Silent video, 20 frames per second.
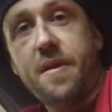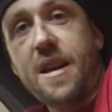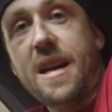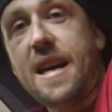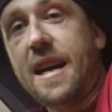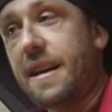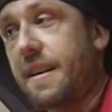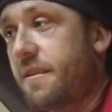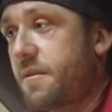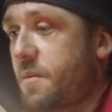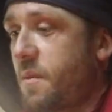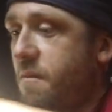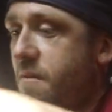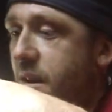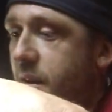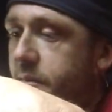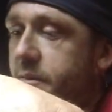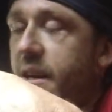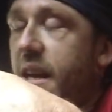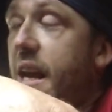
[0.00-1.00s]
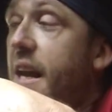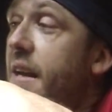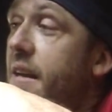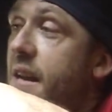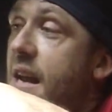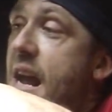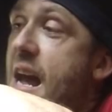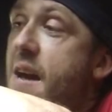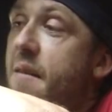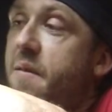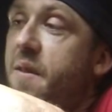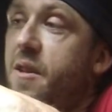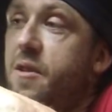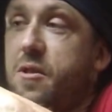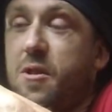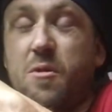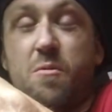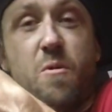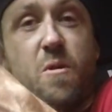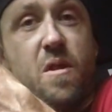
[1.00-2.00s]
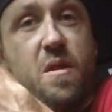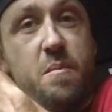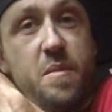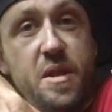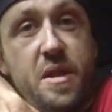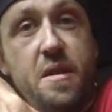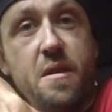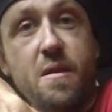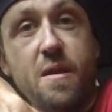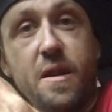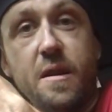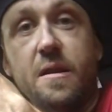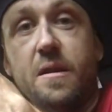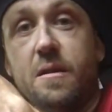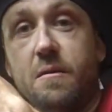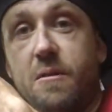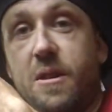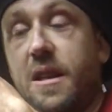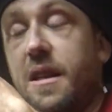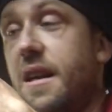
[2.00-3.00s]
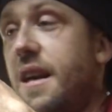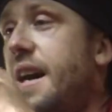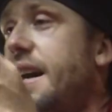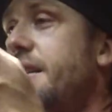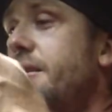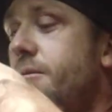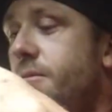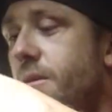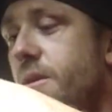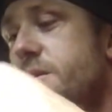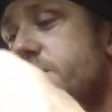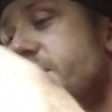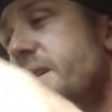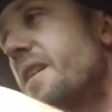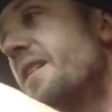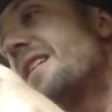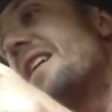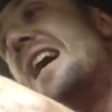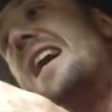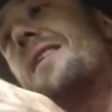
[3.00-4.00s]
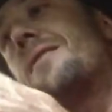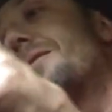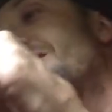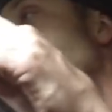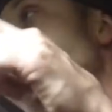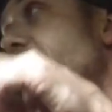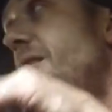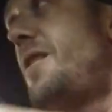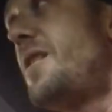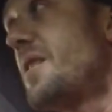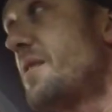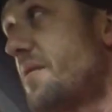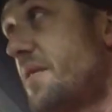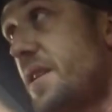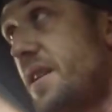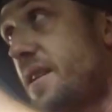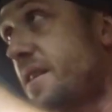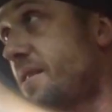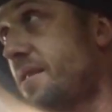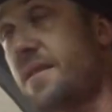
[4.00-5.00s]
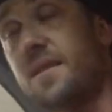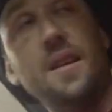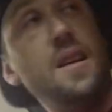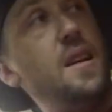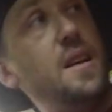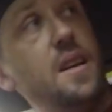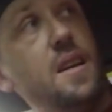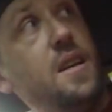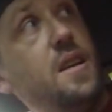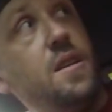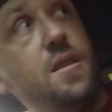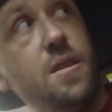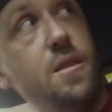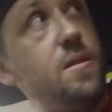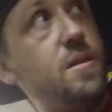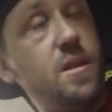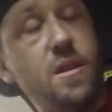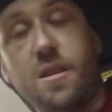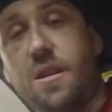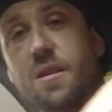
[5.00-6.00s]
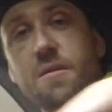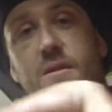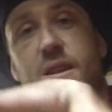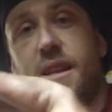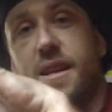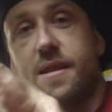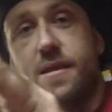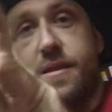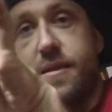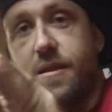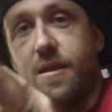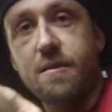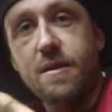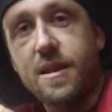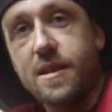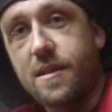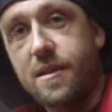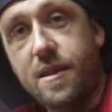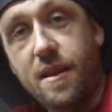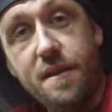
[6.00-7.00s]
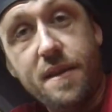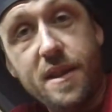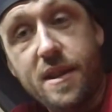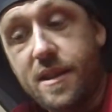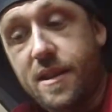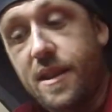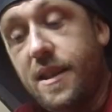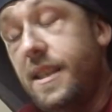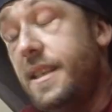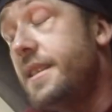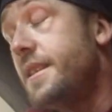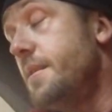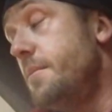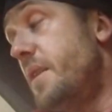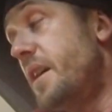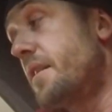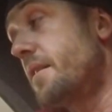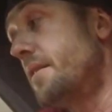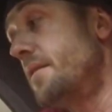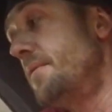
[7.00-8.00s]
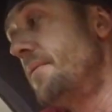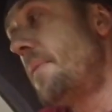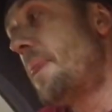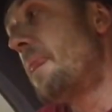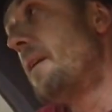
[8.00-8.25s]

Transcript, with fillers: die gives me roughly 8.5 inches worth of material and whatnot. And of course we can calculate all of this using all the radius and all the rest of the stuff. This is the easy method.